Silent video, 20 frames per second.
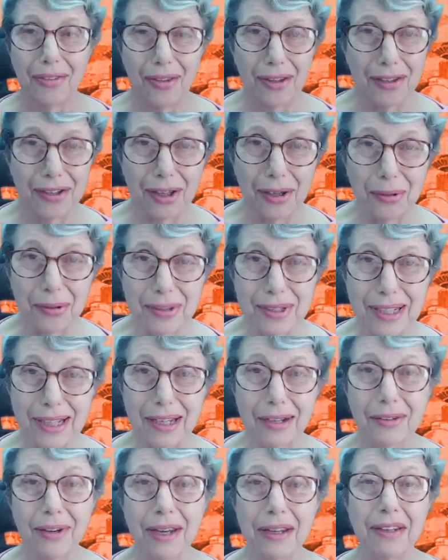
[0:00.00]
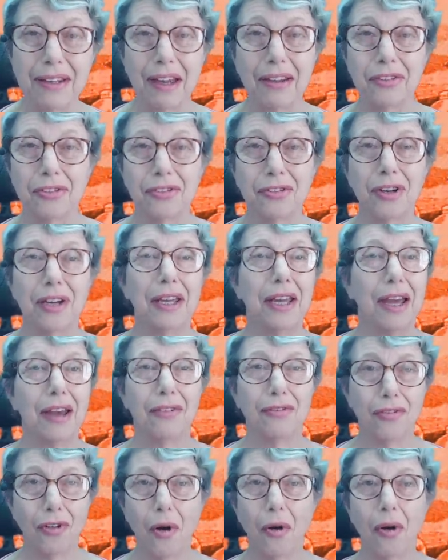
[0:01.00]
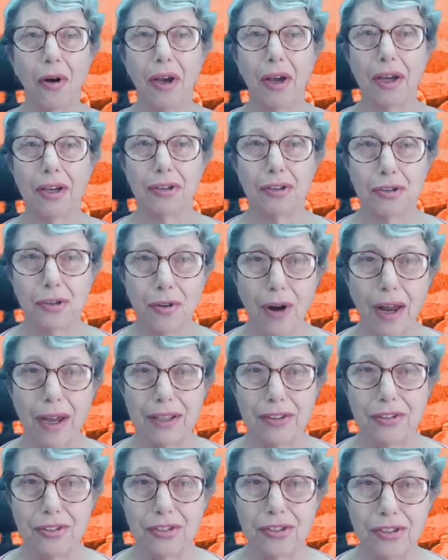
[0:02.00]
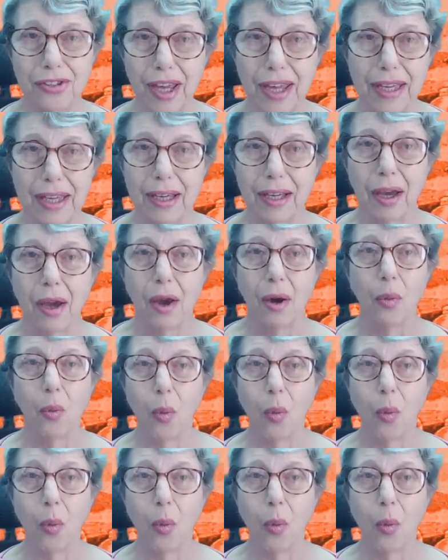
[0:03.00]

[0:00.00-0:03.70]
The nuclear industry, for Christ's sake,